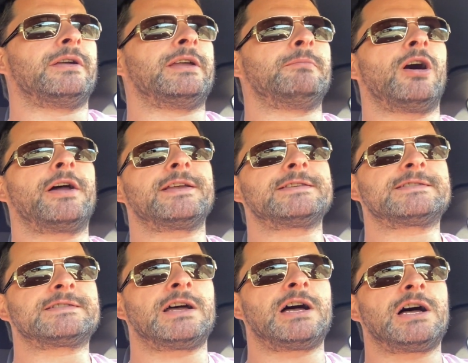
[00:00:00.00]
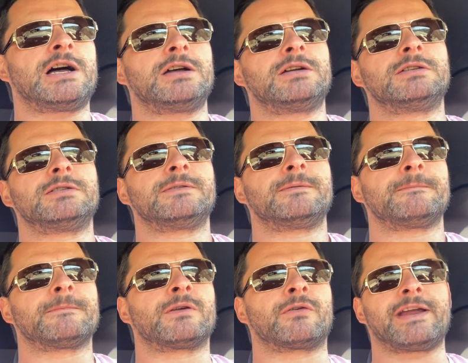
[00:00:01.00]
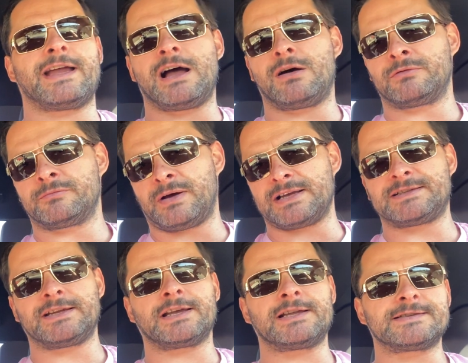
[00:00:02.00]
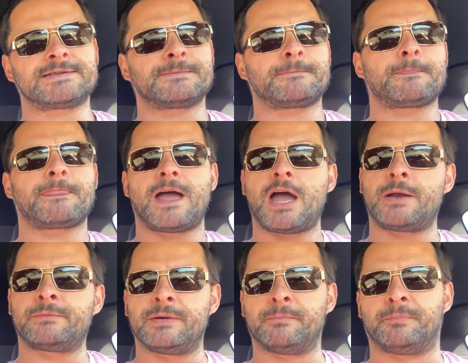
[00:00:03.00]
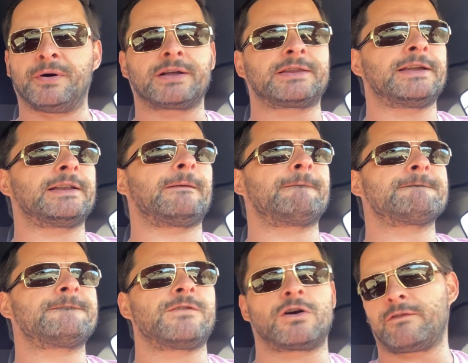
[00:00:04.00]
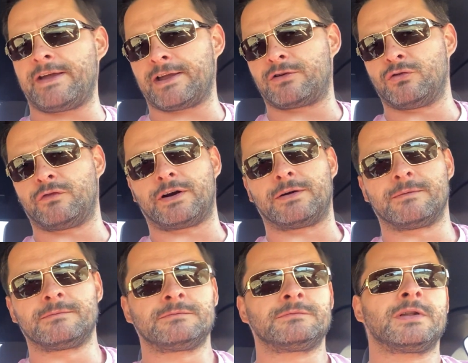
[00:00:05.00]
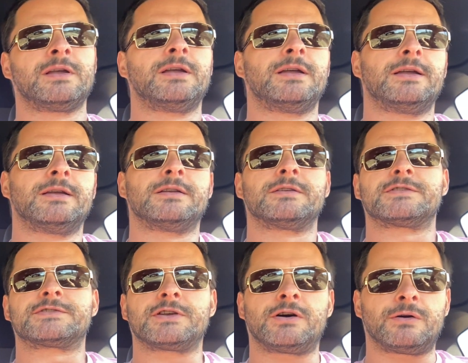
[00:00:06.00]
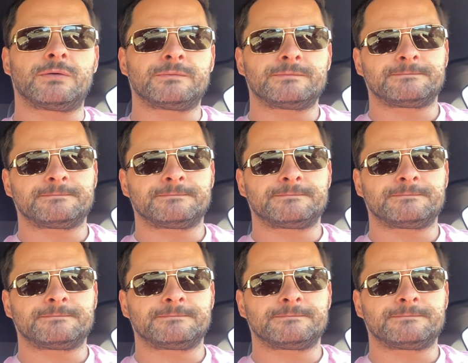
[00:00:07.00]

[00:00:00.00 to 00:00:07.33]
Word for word: He bought us uh, Greyhound bus tickets and we booked it for Vancouver. So,